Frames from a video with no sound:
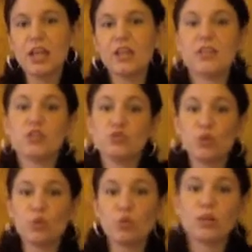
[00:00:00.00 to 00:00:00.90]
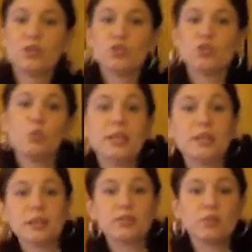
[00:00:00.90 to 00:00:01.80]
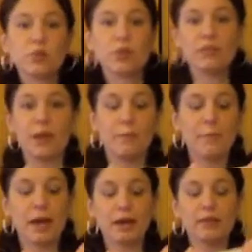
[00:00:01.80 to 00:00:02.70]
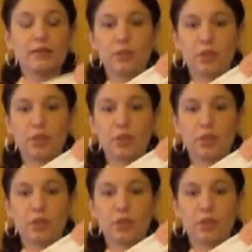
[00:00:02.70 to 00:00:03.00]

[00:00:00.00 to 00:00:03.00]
that you don't tweak it so that that back,